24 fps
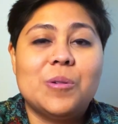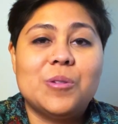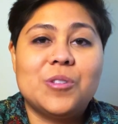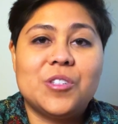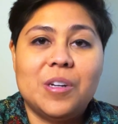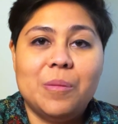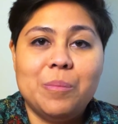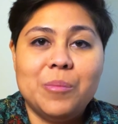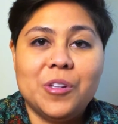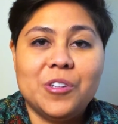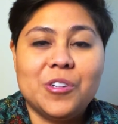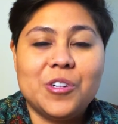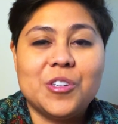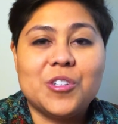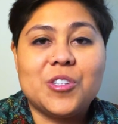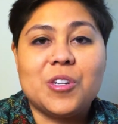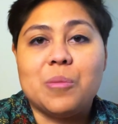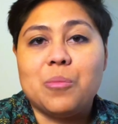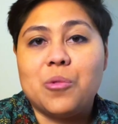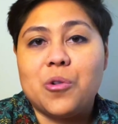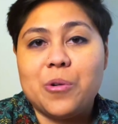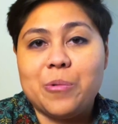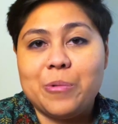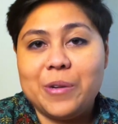some builders
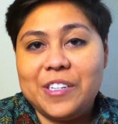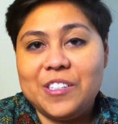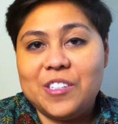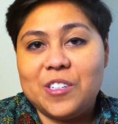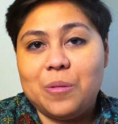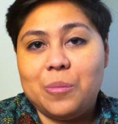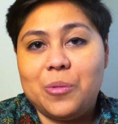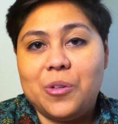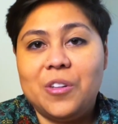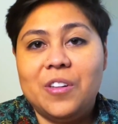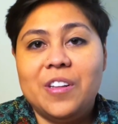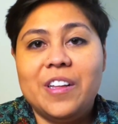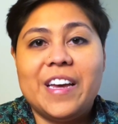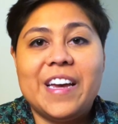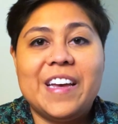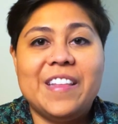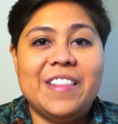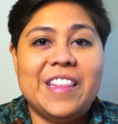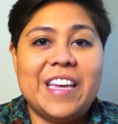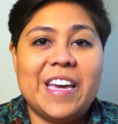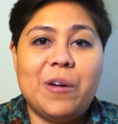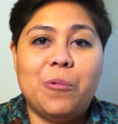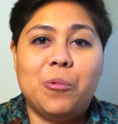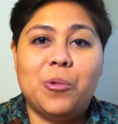are more reasonable
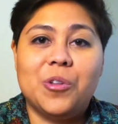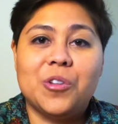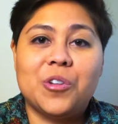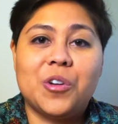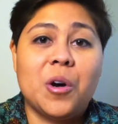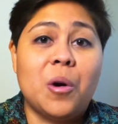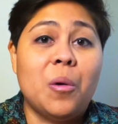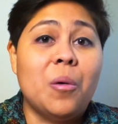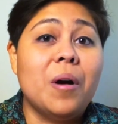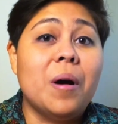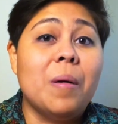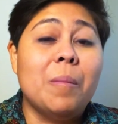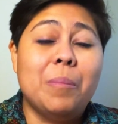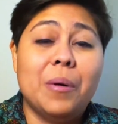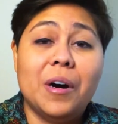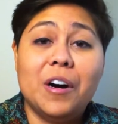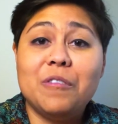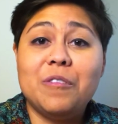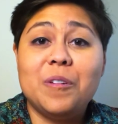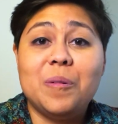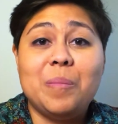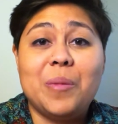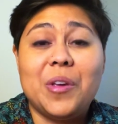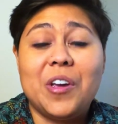and they will go
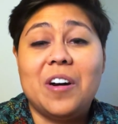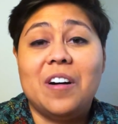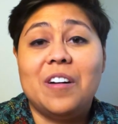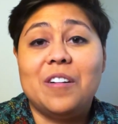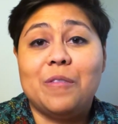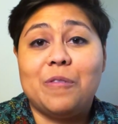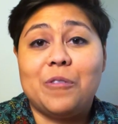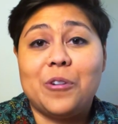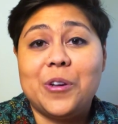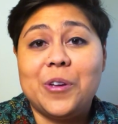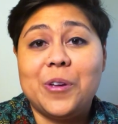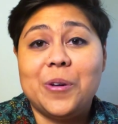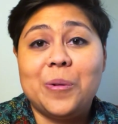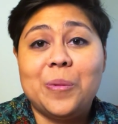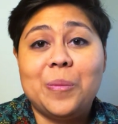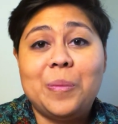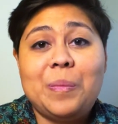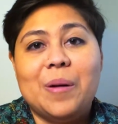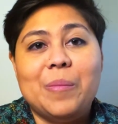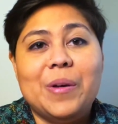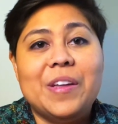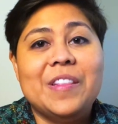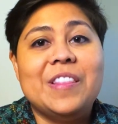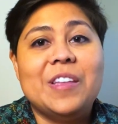above and beyond for you,
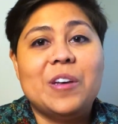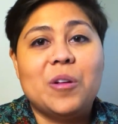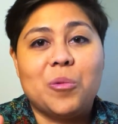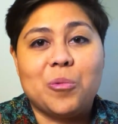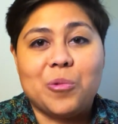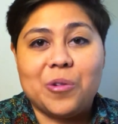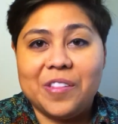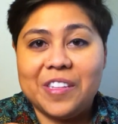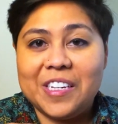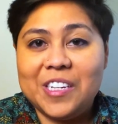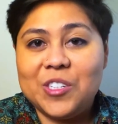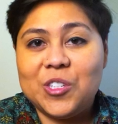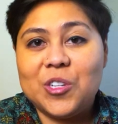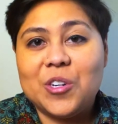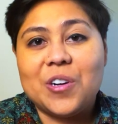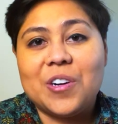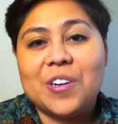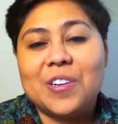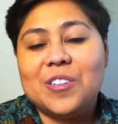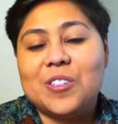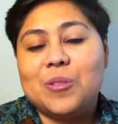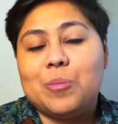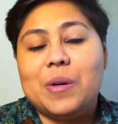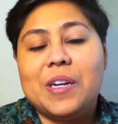and they'll release your
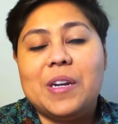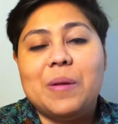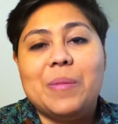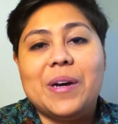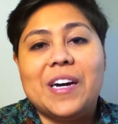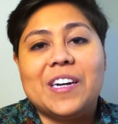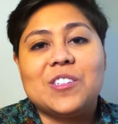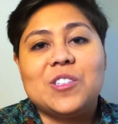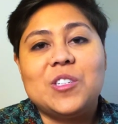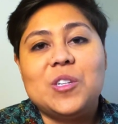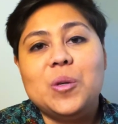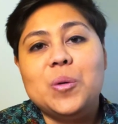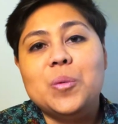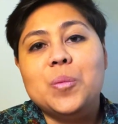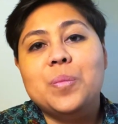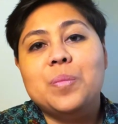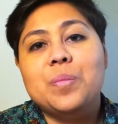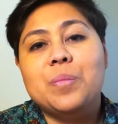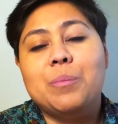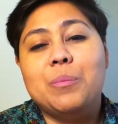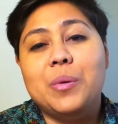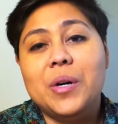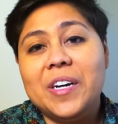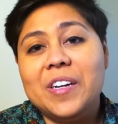earnest money back to you.
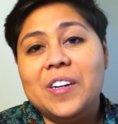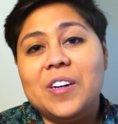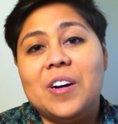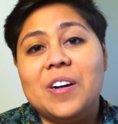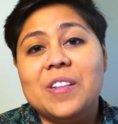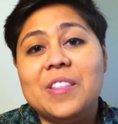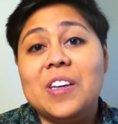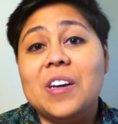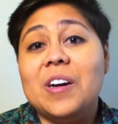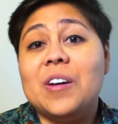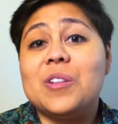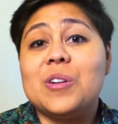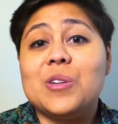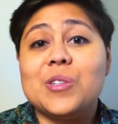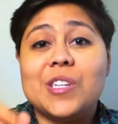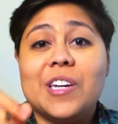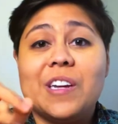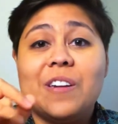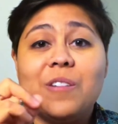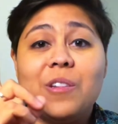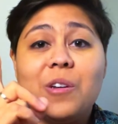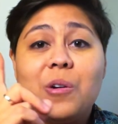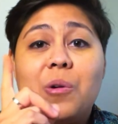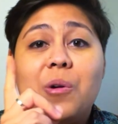But on the other
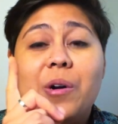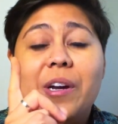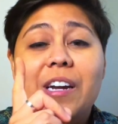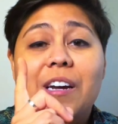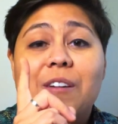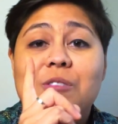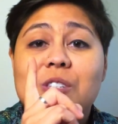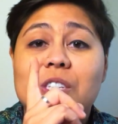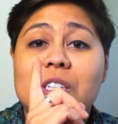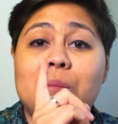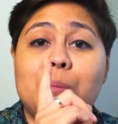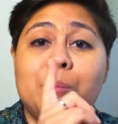side of the coin, I've seen